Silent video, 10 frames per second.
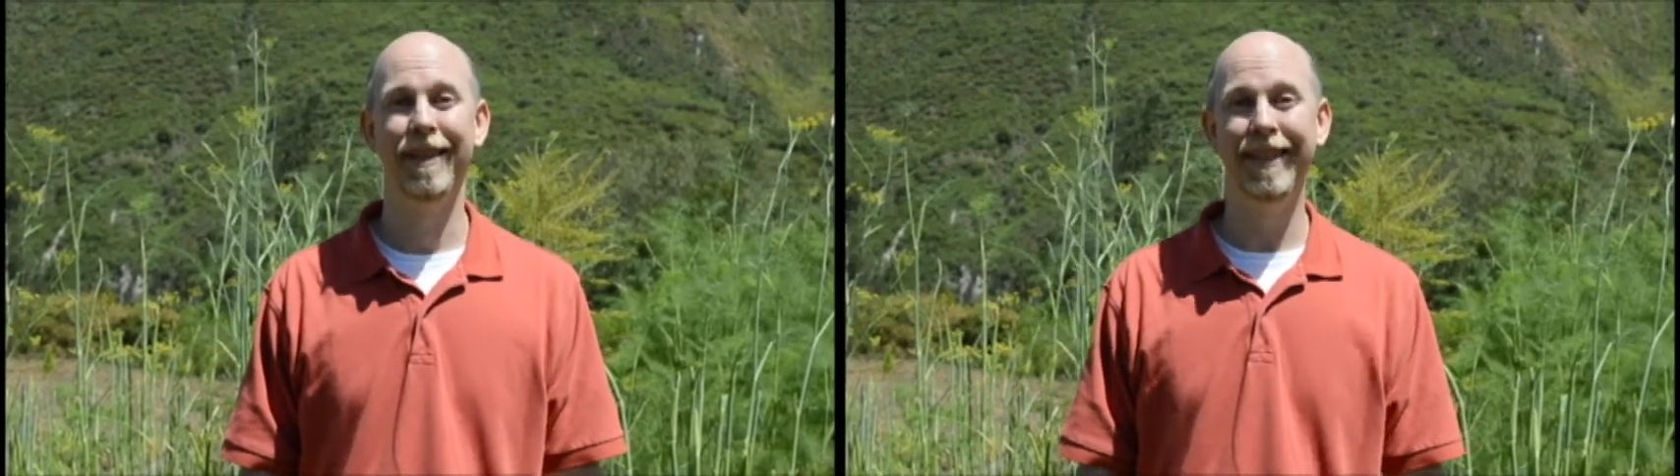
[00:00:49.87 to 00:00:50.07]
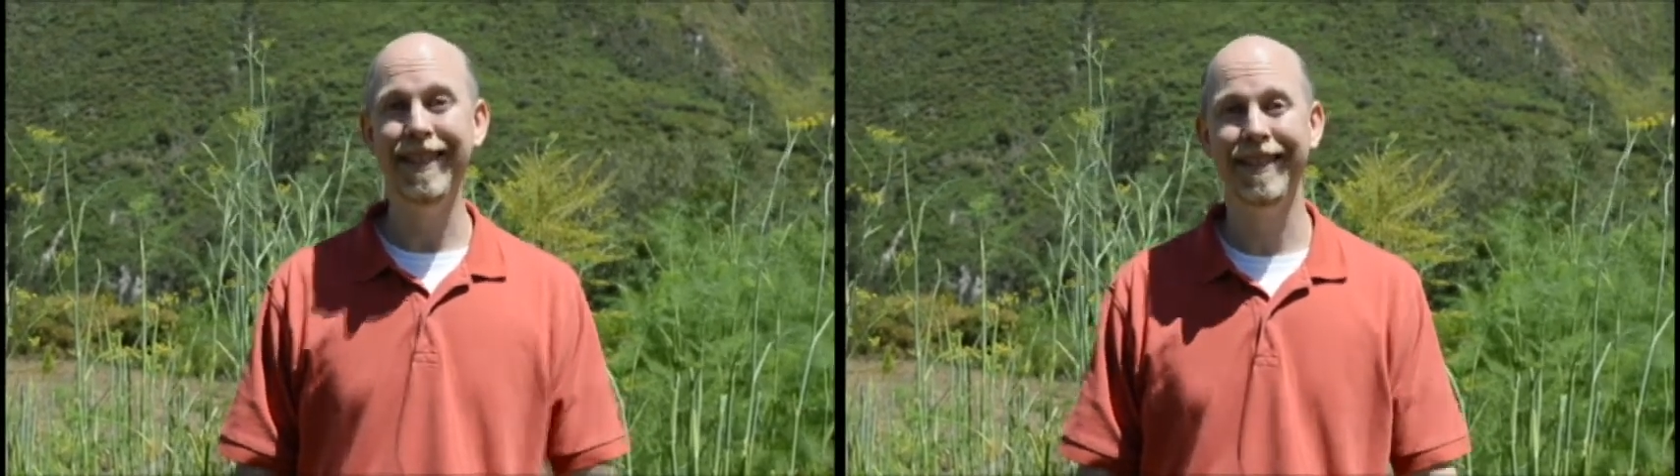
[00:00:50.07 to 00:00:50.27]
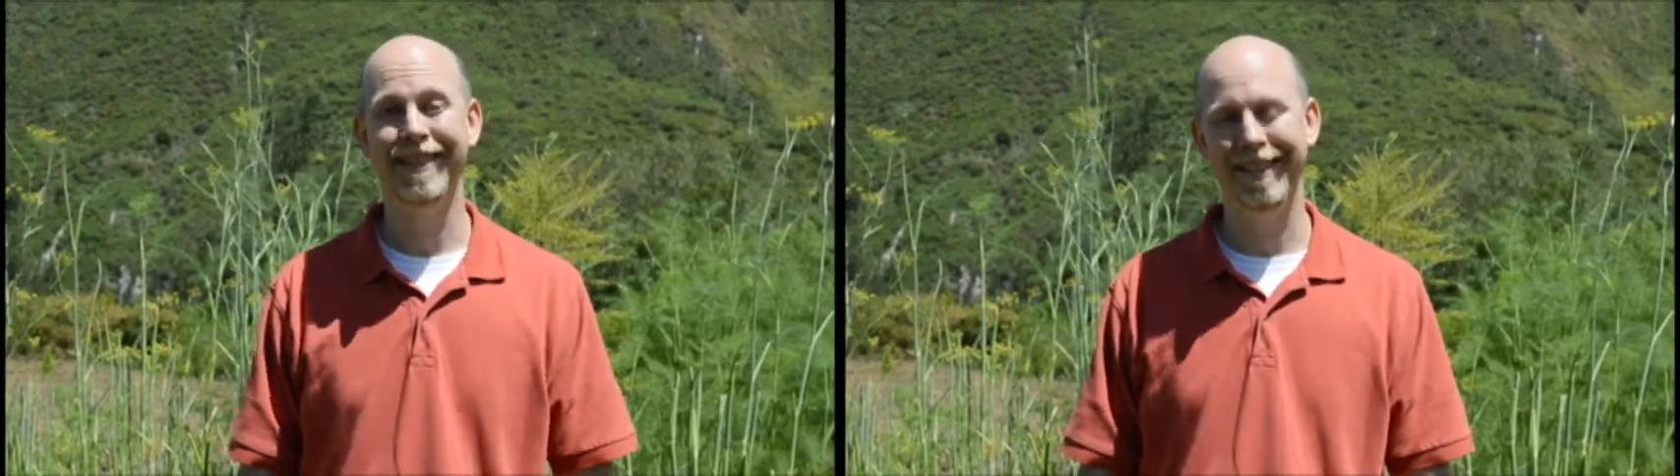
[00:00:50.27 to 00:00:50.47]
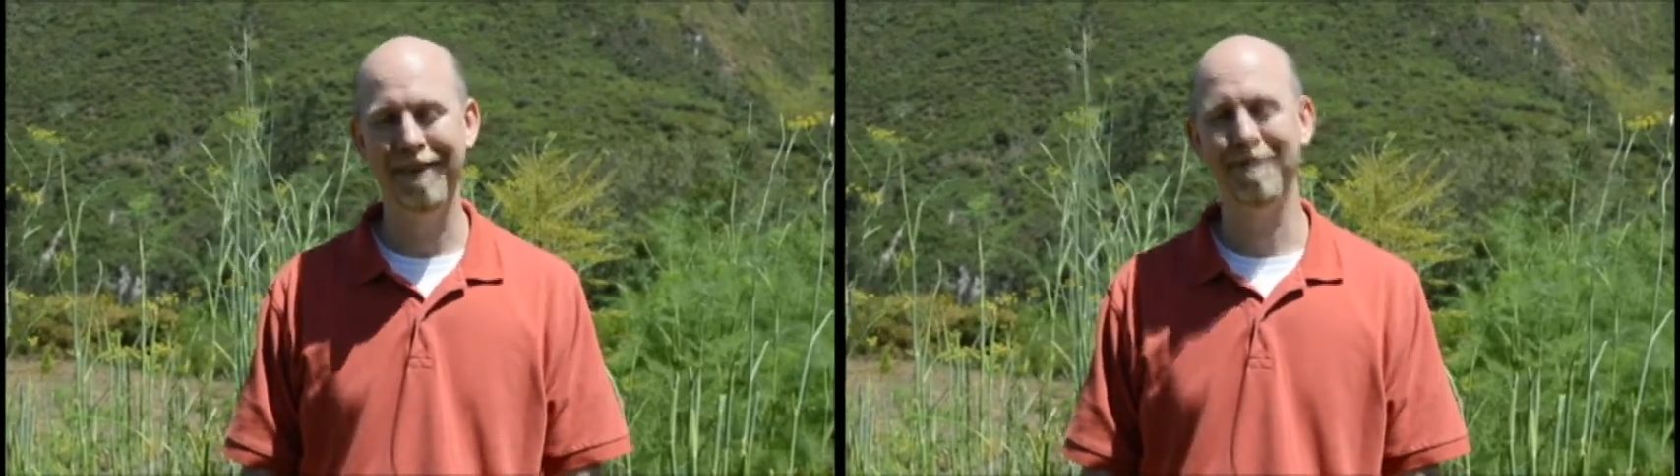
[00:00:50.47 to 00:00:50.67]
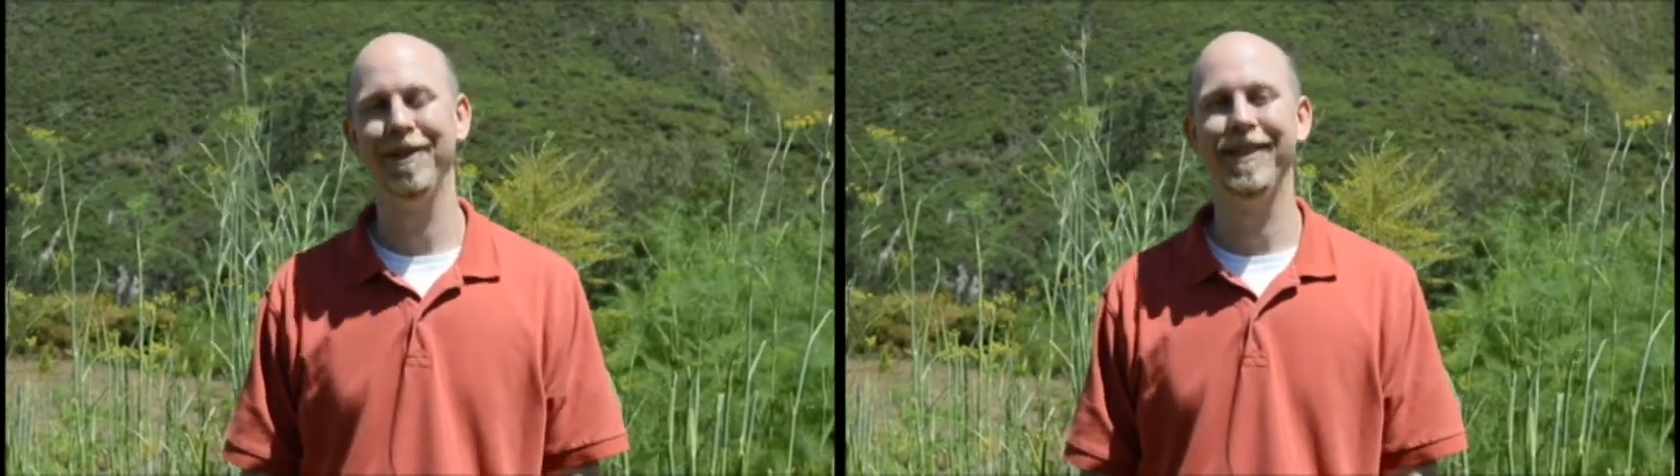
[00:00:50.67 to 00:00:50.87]
niece
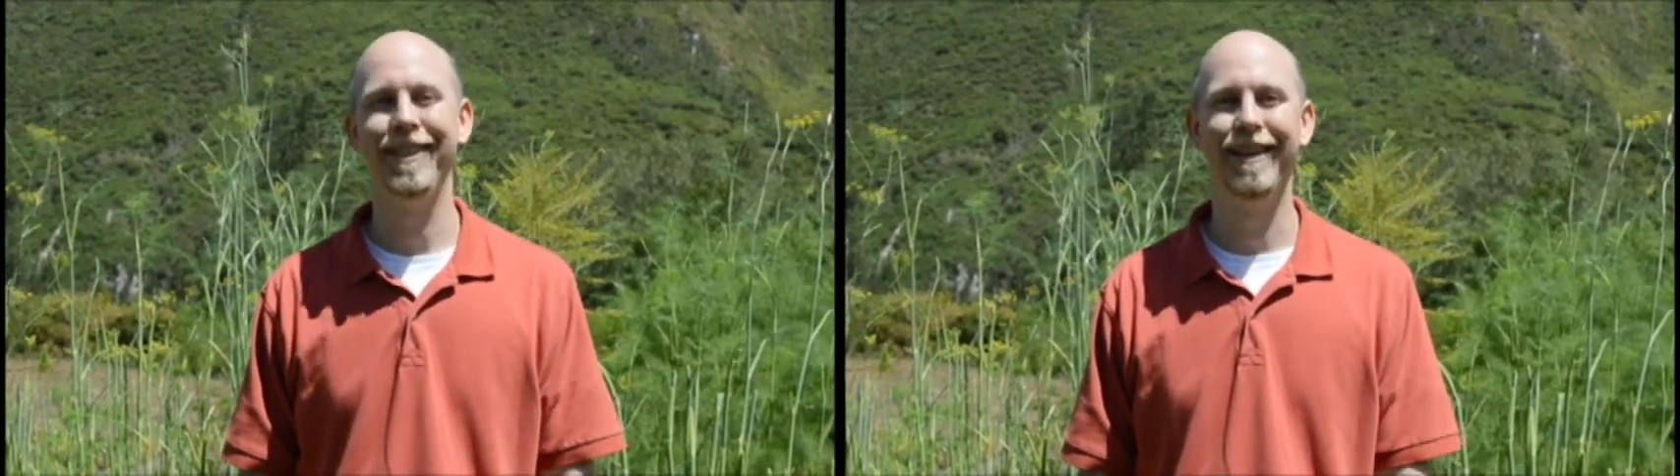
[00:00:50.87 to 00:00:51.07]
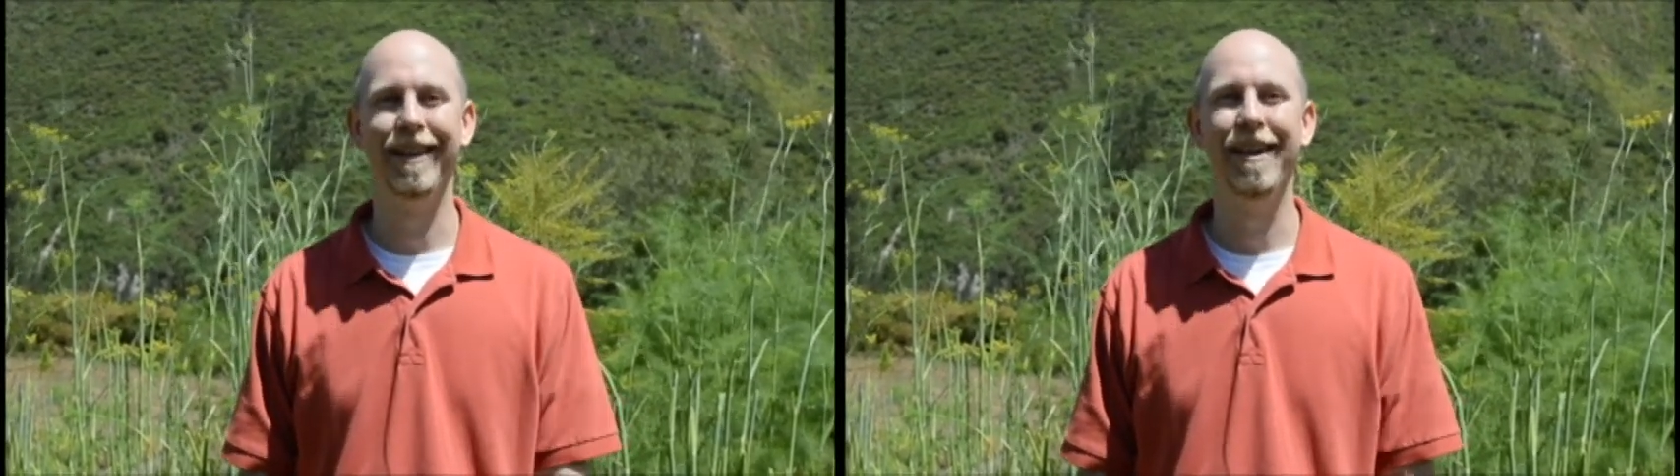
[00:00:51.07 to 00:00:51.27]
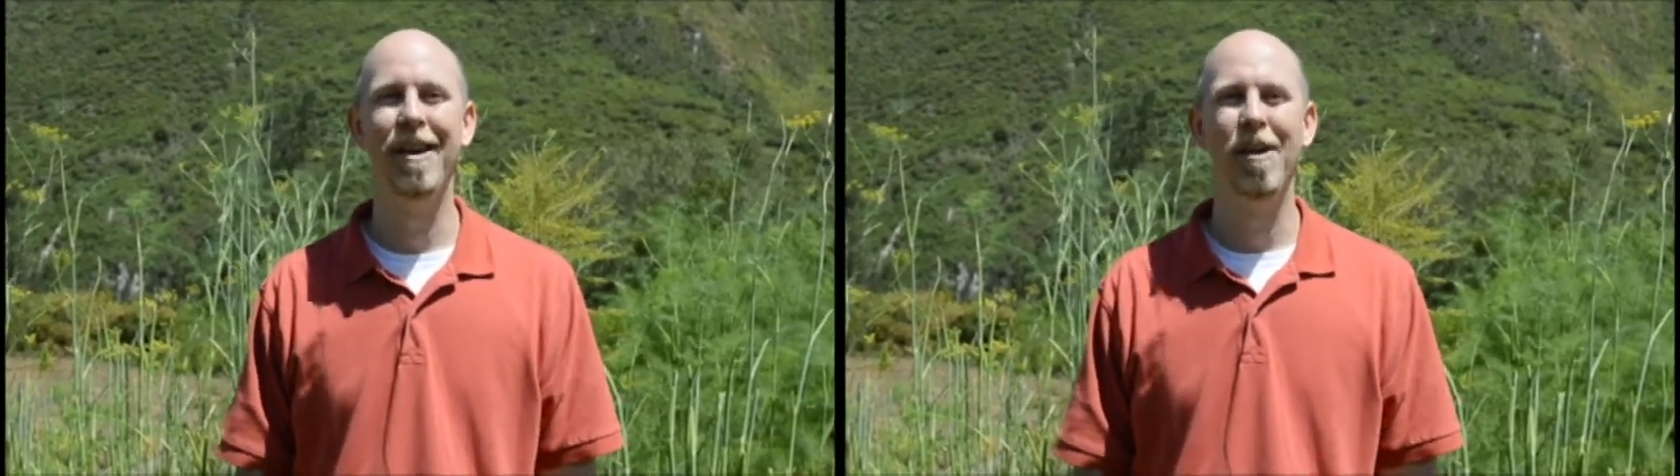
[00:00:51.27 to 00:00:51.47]
of Christina.